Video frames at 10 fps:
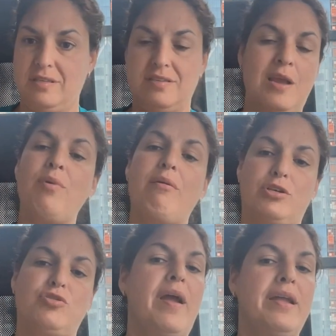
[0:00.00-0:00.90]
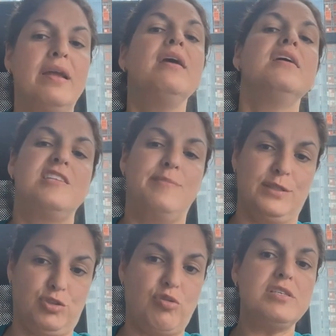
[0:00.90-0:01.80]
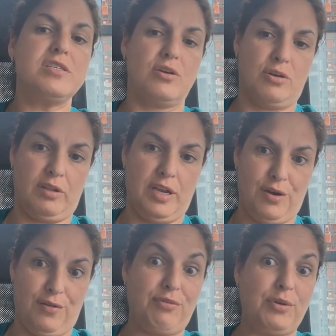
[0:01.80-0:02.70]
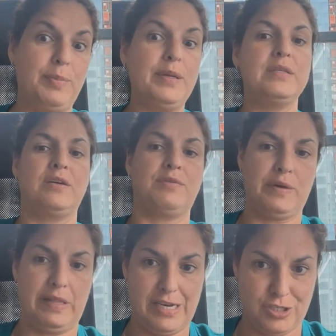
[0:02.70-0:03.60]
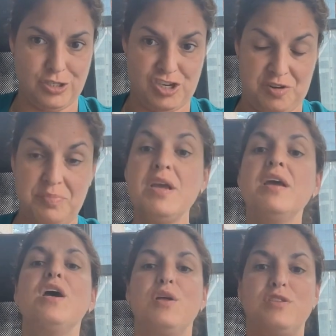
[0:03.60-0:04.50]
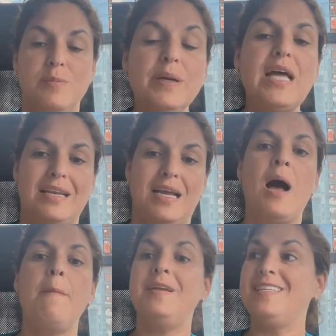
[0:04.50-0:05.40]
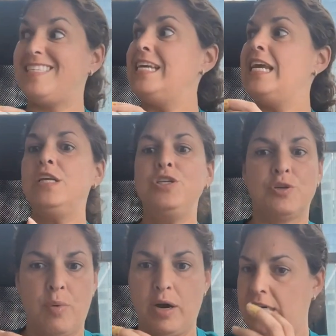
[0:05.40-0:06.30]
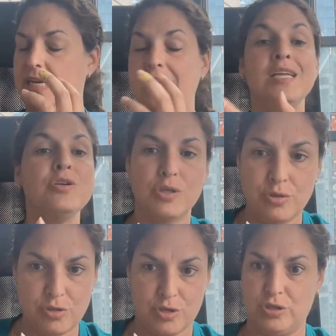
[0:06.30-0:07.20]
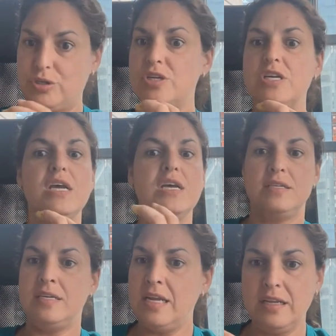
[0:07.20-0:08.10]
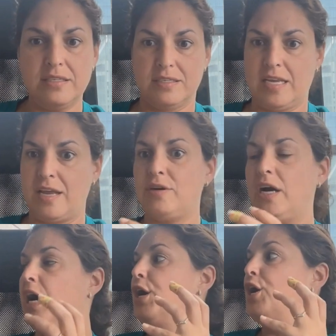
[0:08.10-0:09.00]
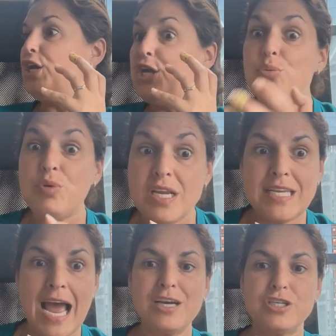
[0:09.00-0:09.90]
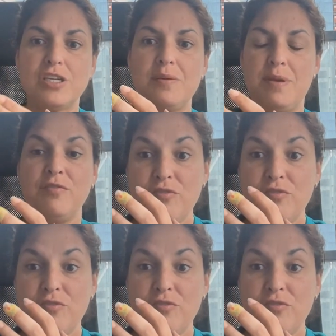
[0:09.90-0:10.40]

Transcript: In the same way we're trying to build trust earlier through building of a relationship, to build that competency in your market, in your user needs, et cetera, you need to actually be